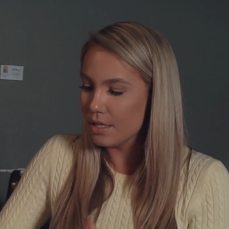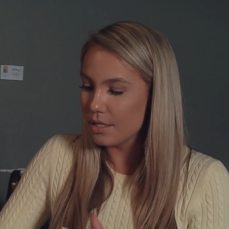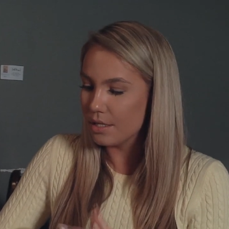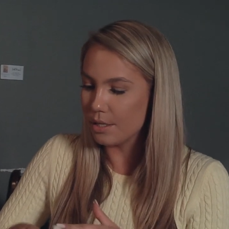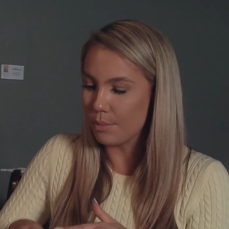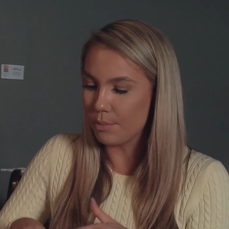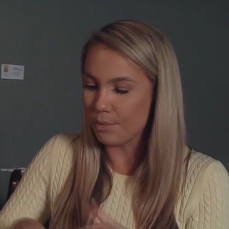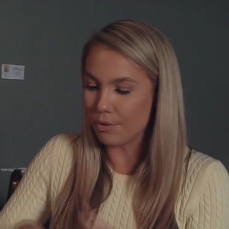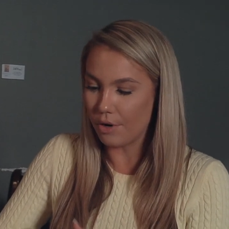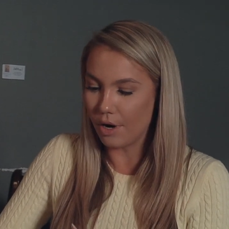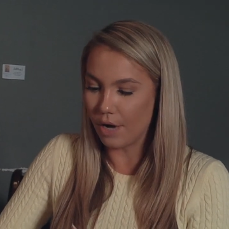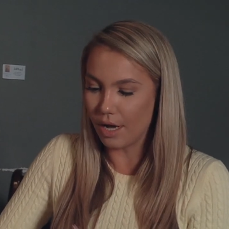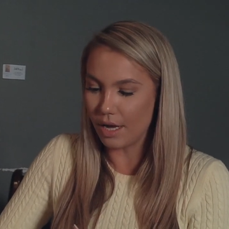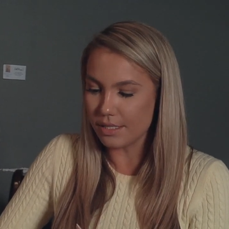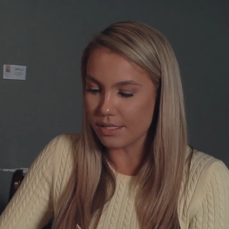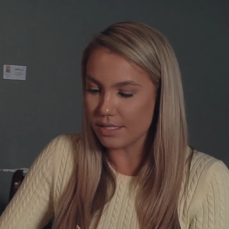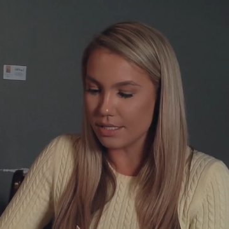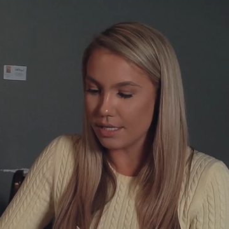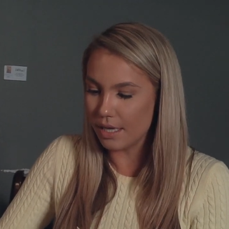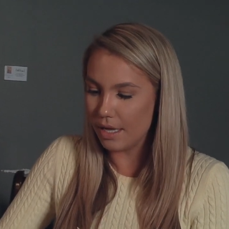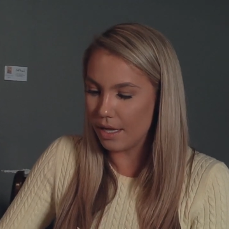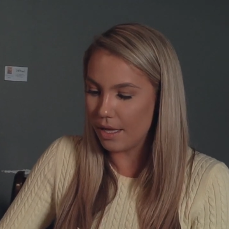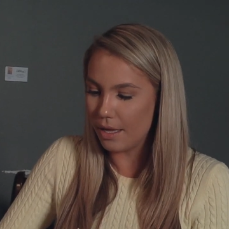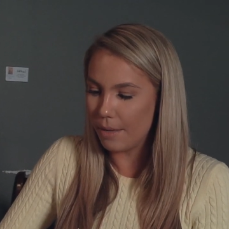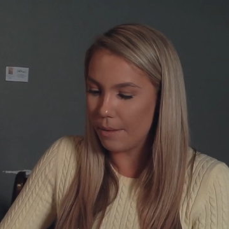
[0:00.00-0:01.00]
the
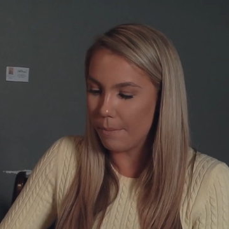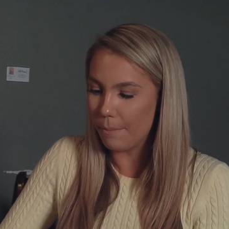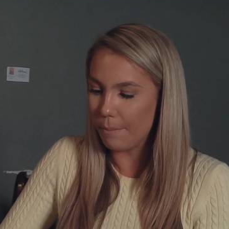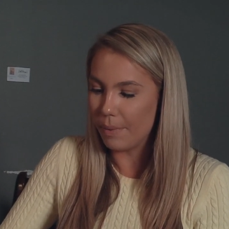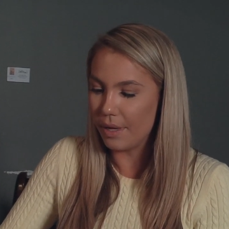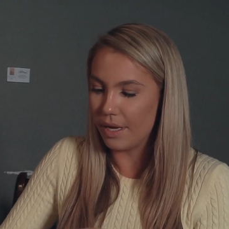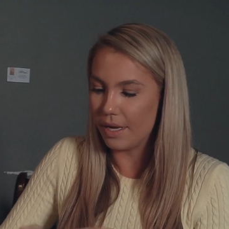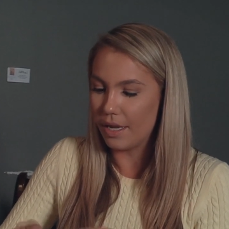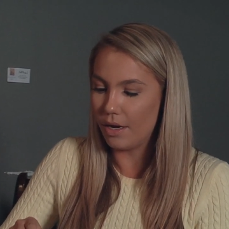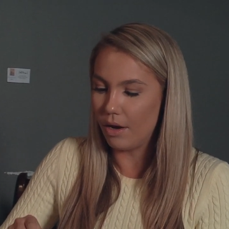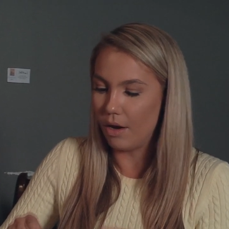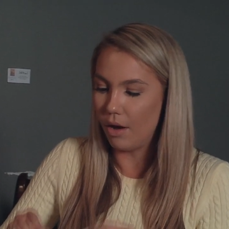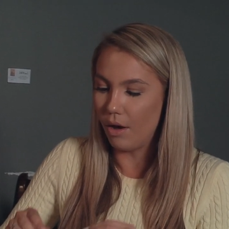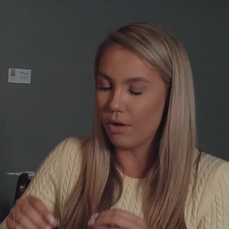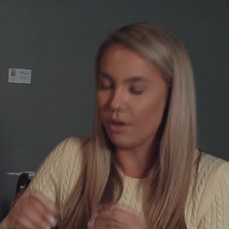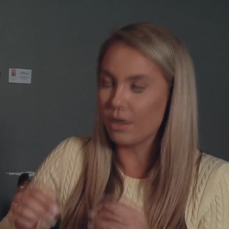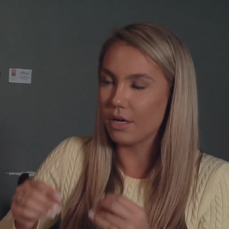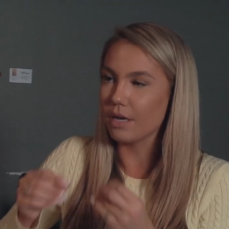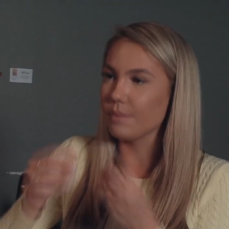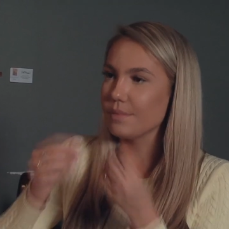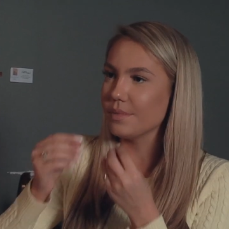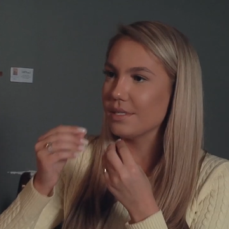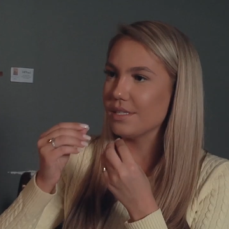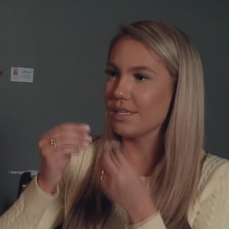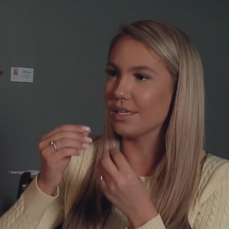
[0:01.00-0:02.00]
burrata, but it all
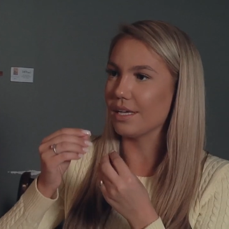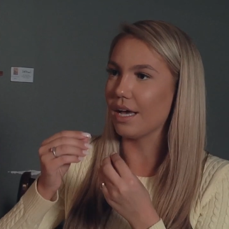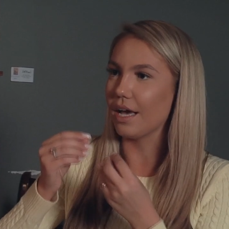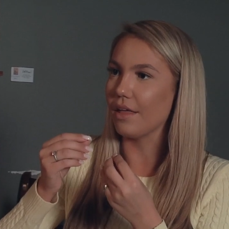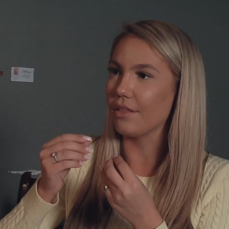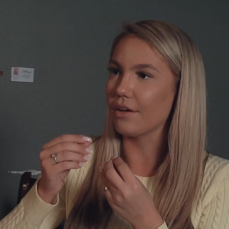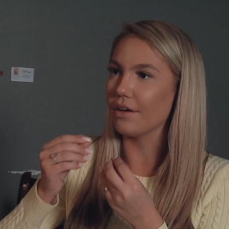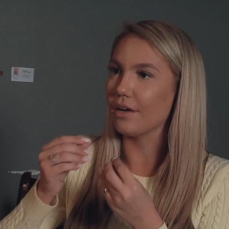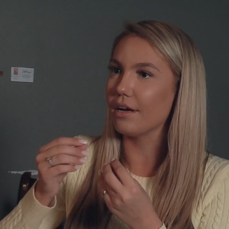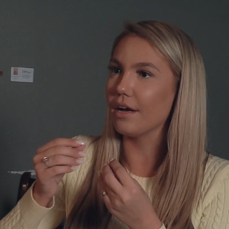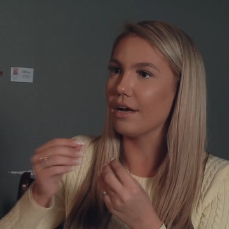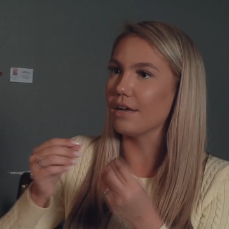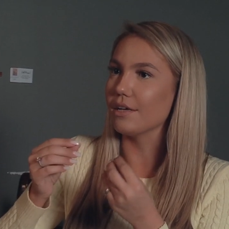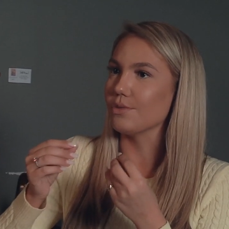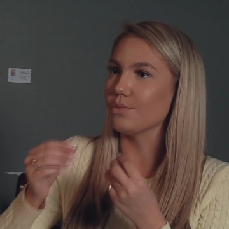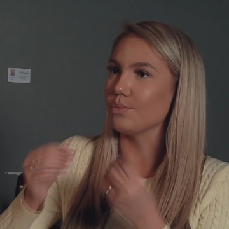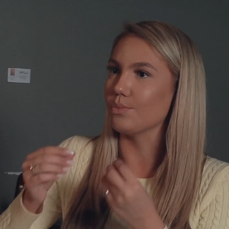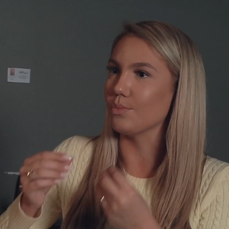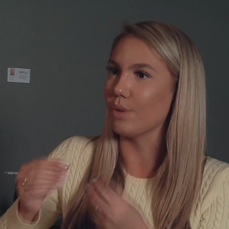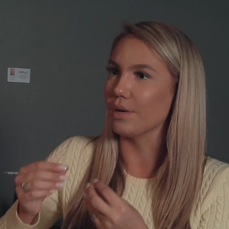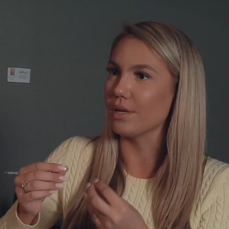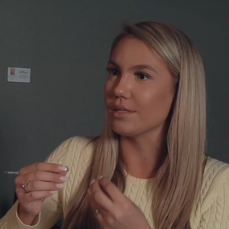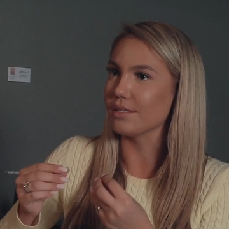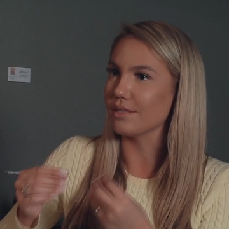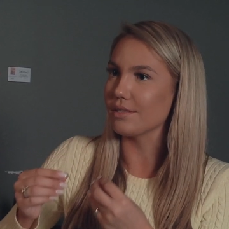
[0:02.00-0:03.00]
comes together as
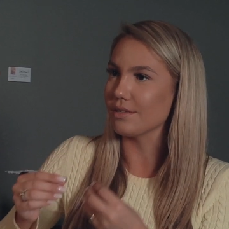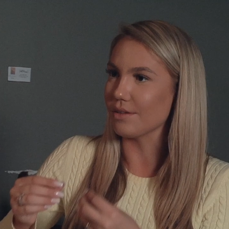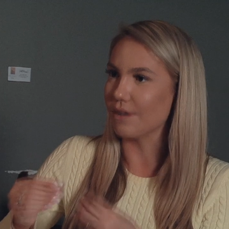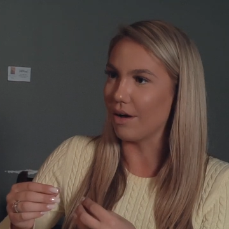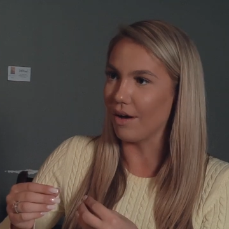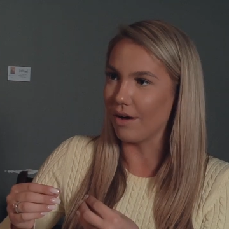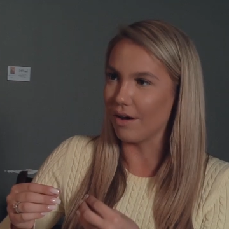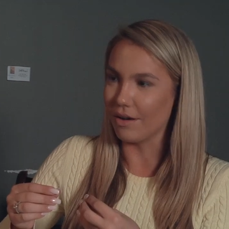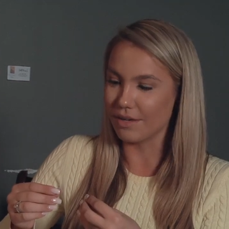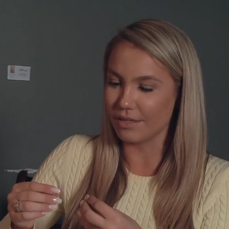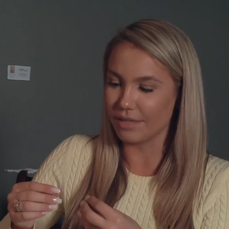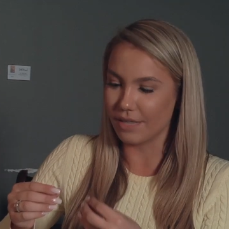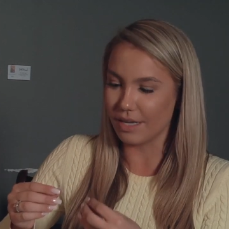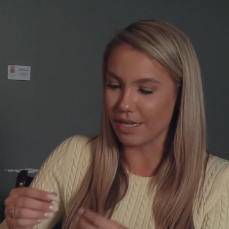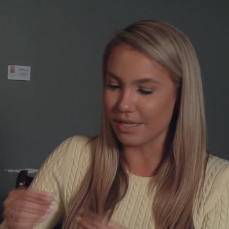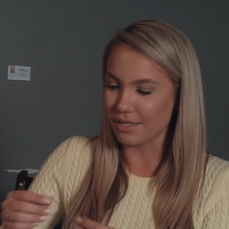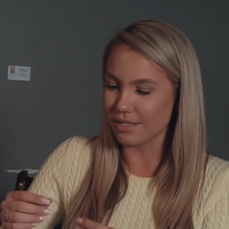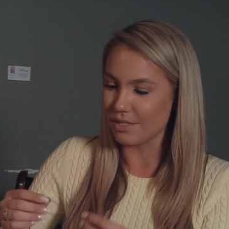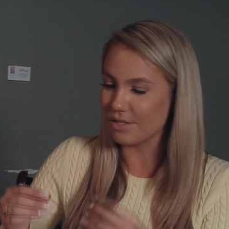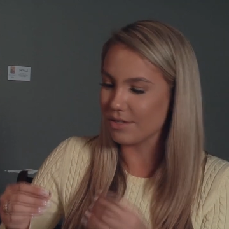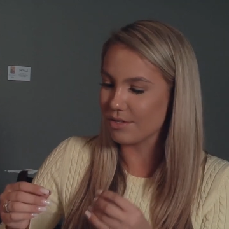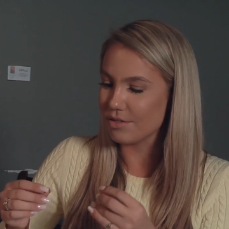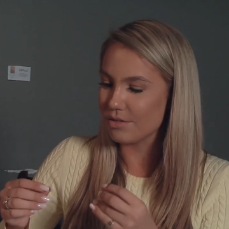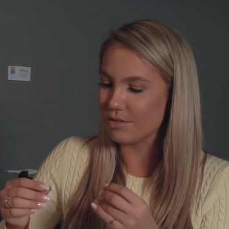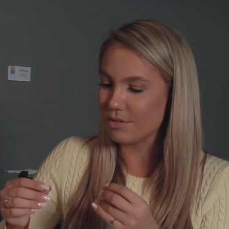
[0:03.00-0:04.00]
one song.
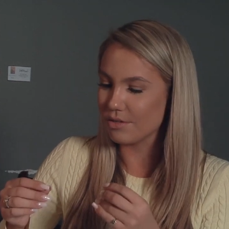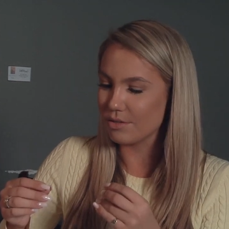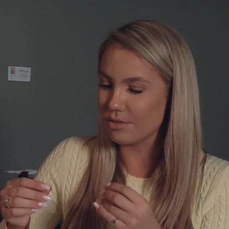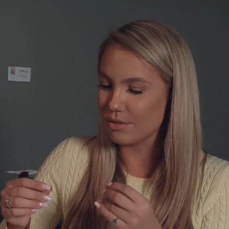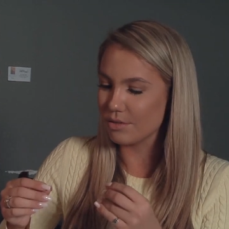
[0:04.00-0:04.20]
It's